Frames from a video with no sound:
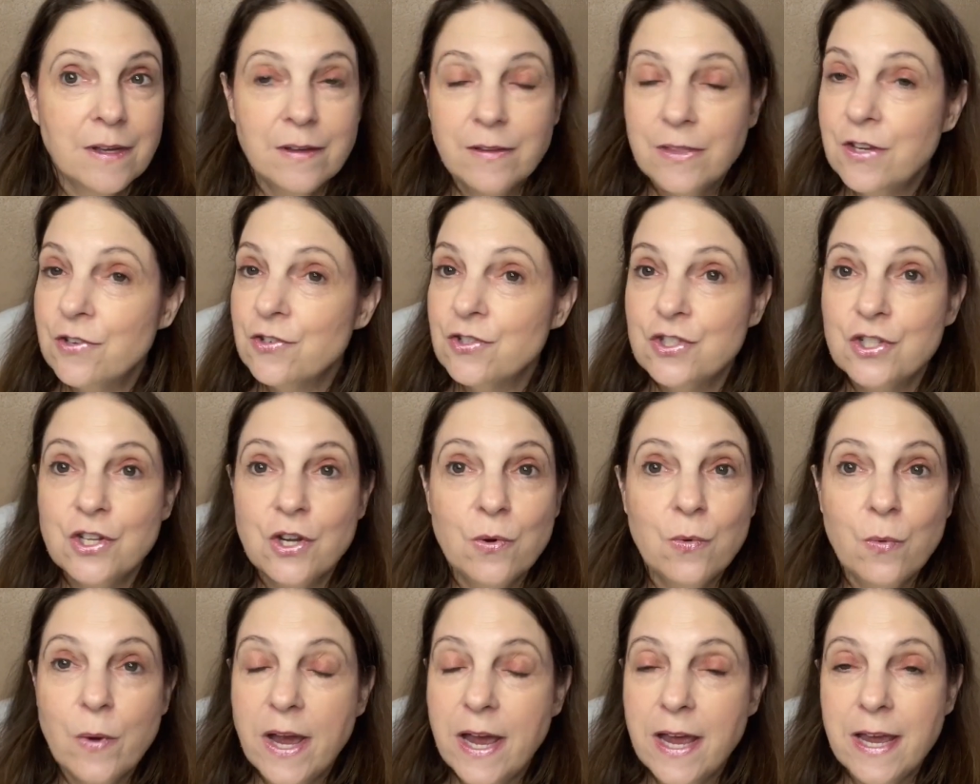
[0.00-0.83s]
There's no
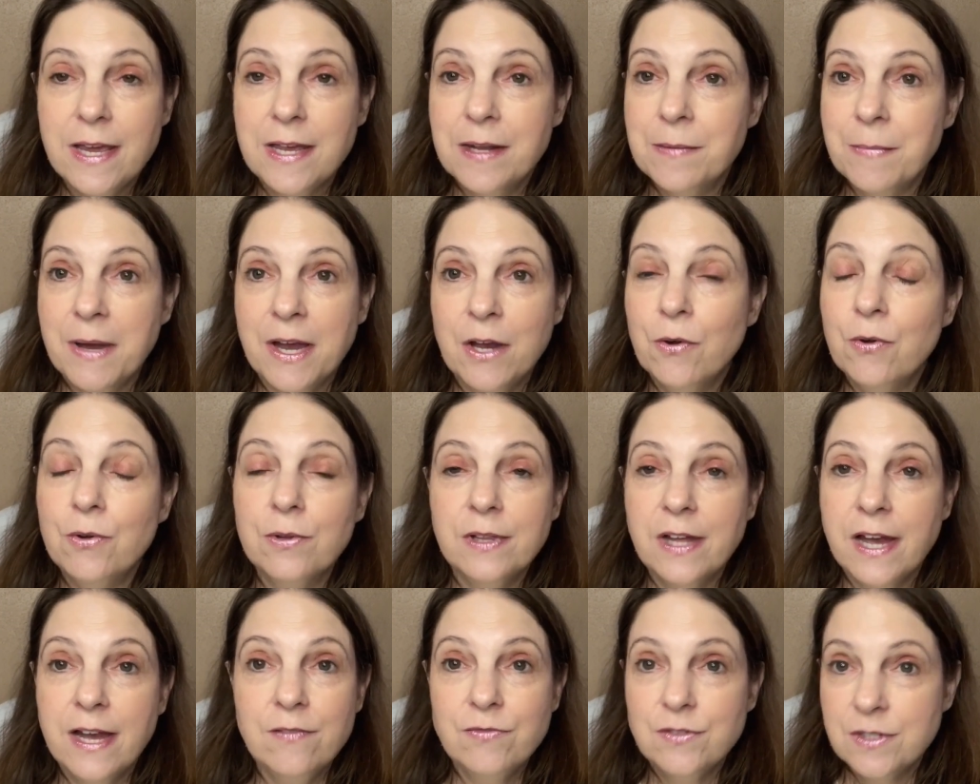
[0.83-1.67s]
way in my whole
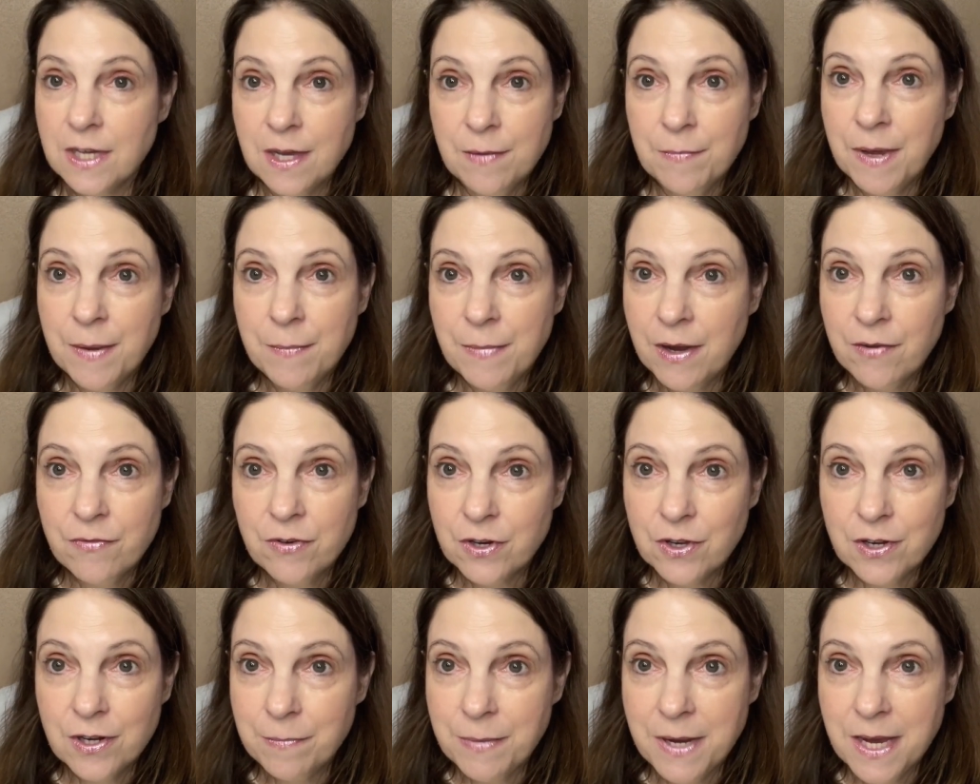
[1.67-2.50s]
lifetime I'm ever
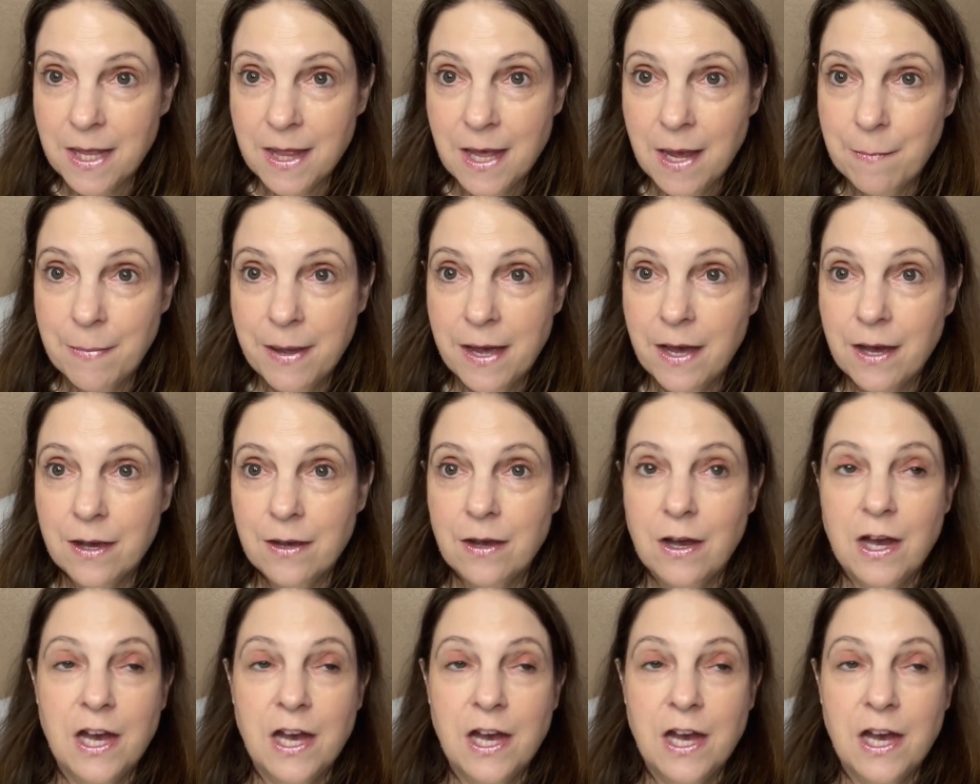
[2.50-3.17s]
going to pay that back.